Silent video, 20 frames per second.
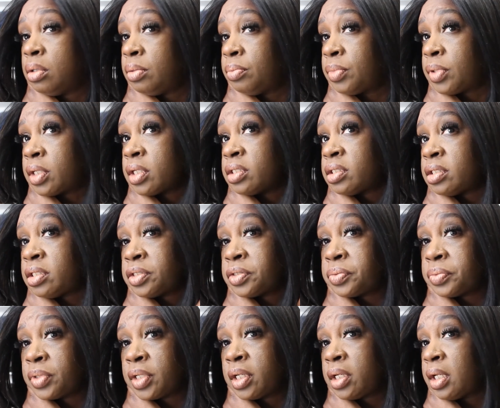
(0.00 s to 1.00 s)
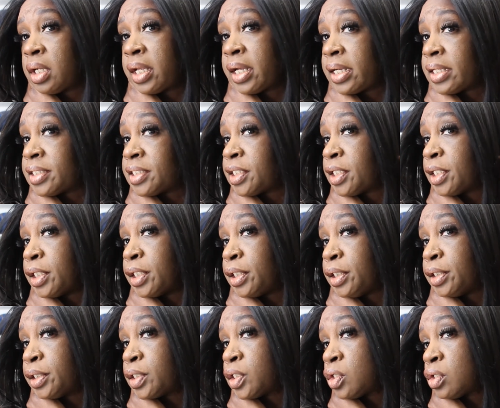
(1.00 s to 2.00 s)
because this one here, like I said, it
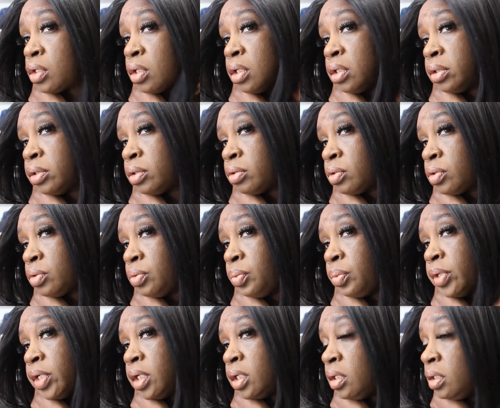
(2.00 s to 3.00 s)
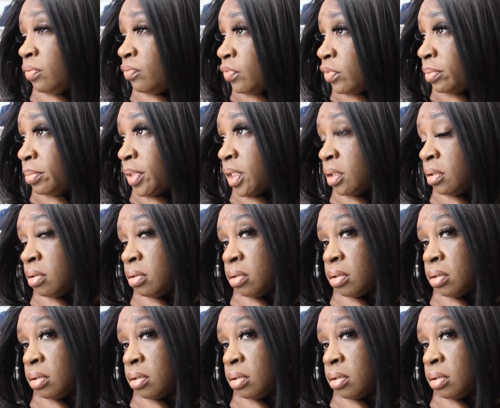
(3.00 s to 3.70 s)
looks a little too wiggy for me.